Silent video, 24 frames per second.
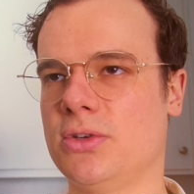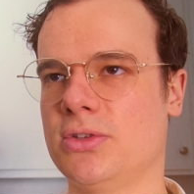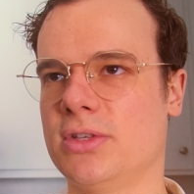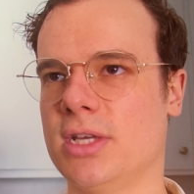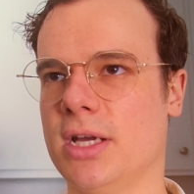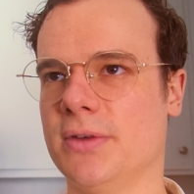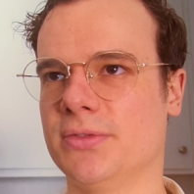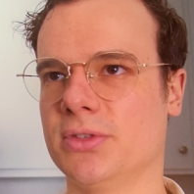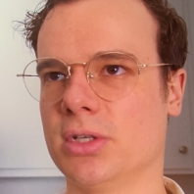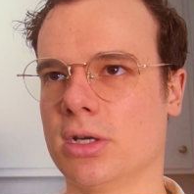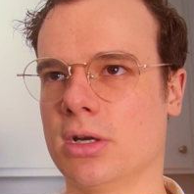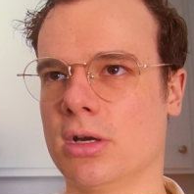
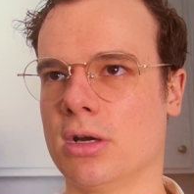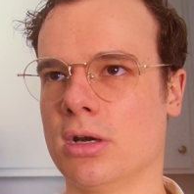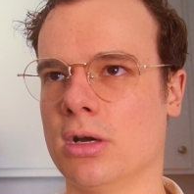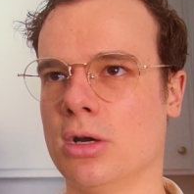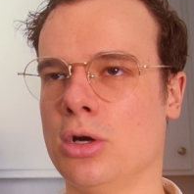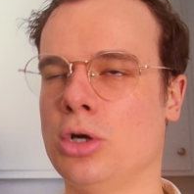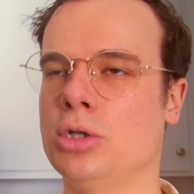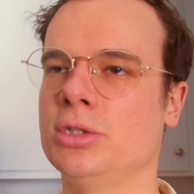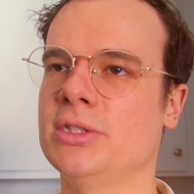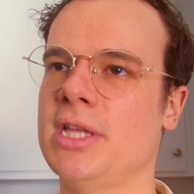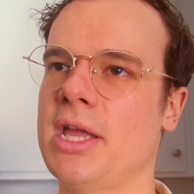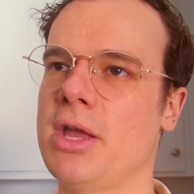yourself to her,
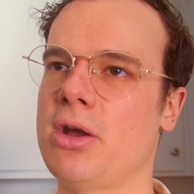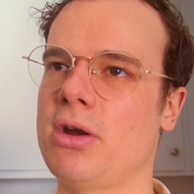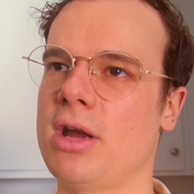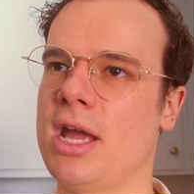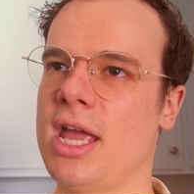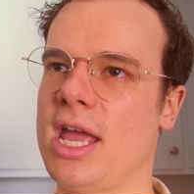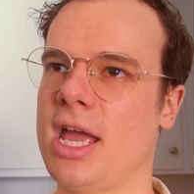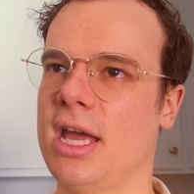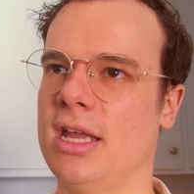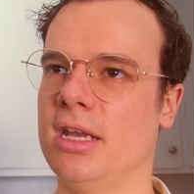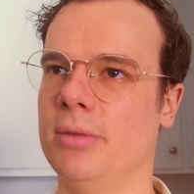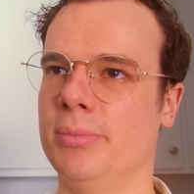hold out your
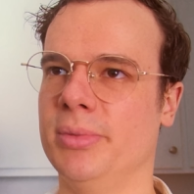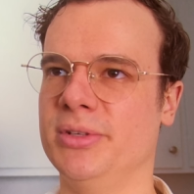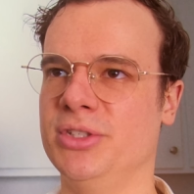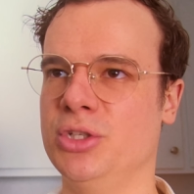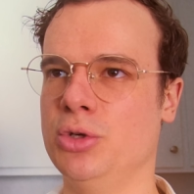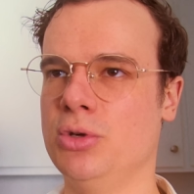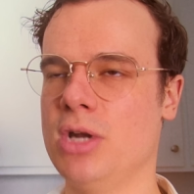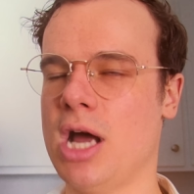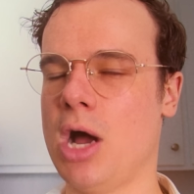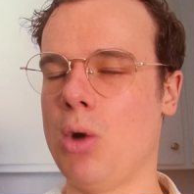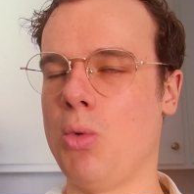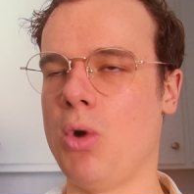hand, but
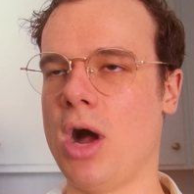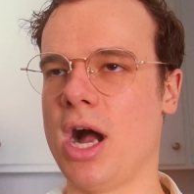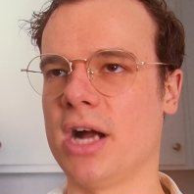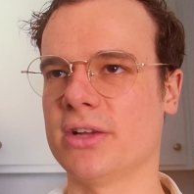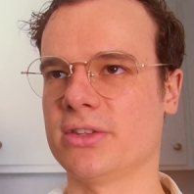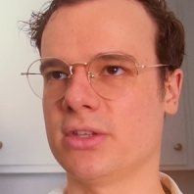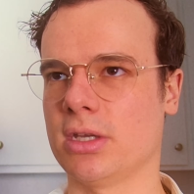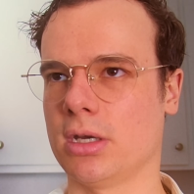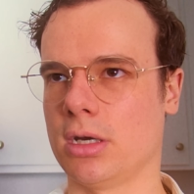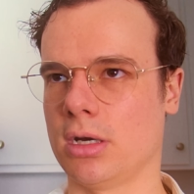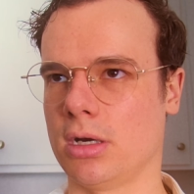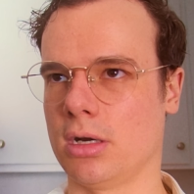do not
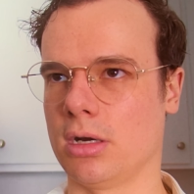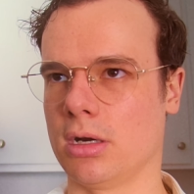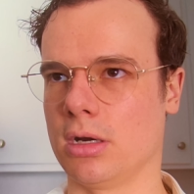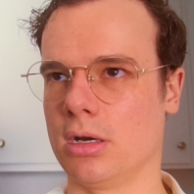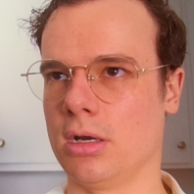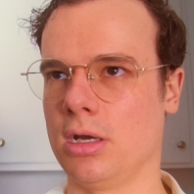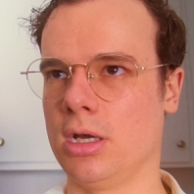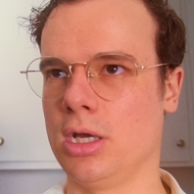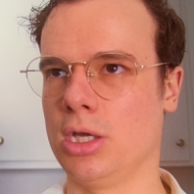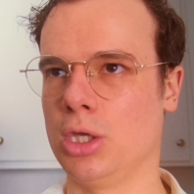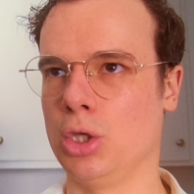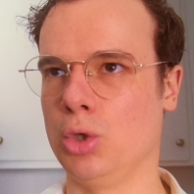walk to her.
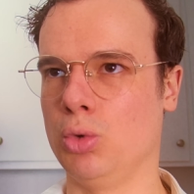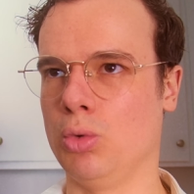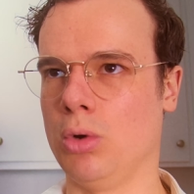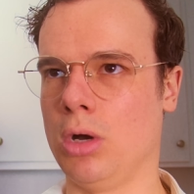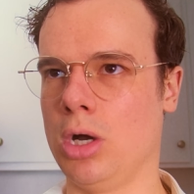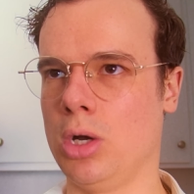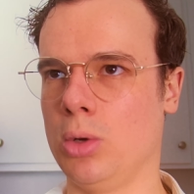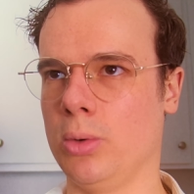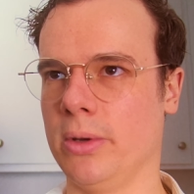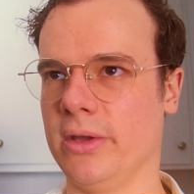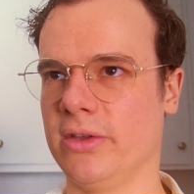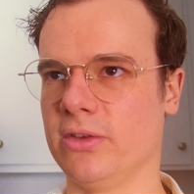You
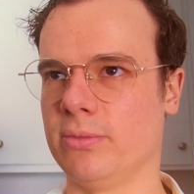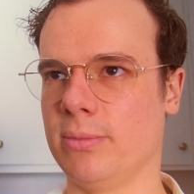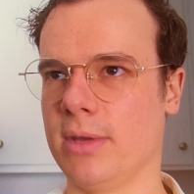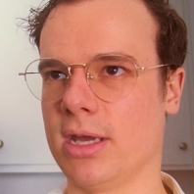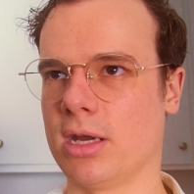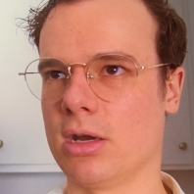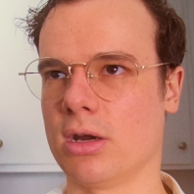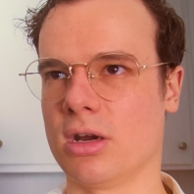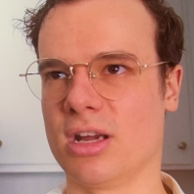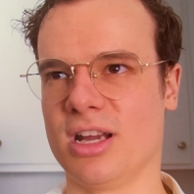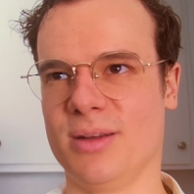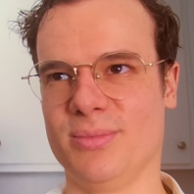always
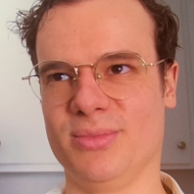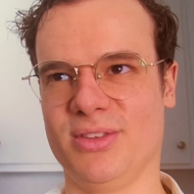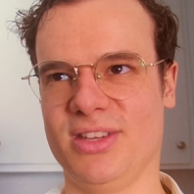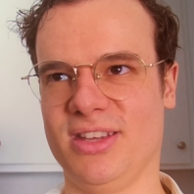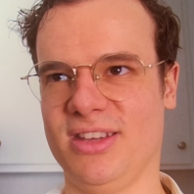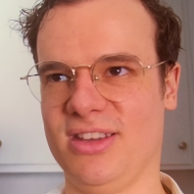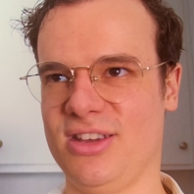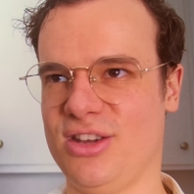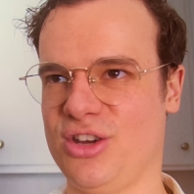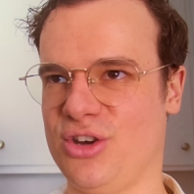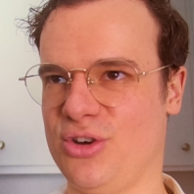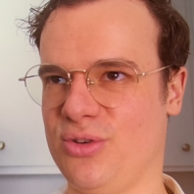make her come to
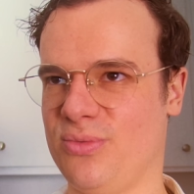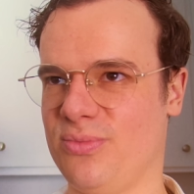you.